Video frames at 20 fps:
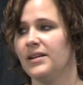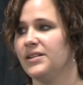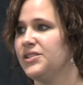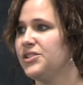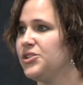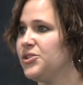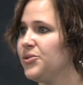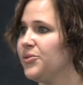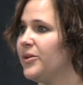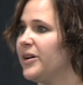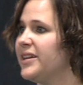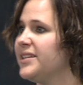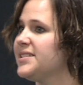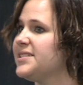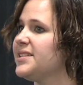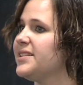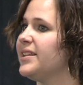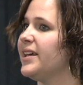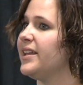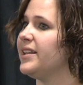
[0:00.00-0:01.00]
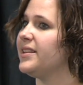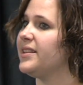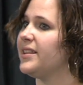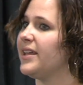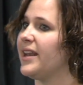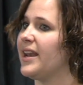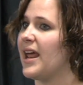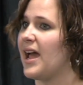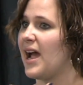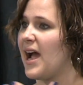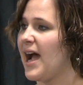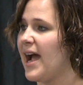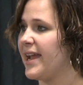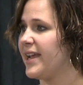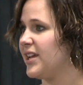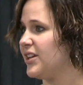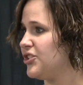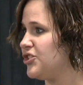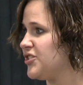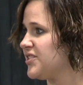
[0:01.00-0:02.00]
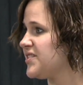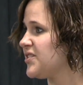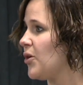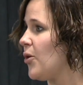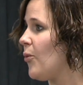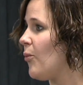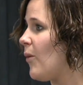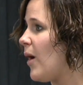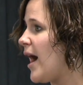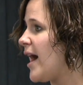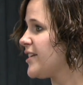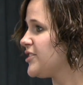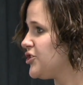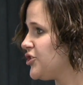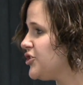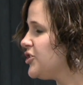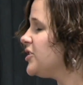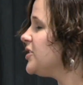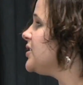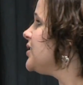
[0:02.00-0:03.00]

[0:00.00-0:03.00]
to it that then I can just go watch.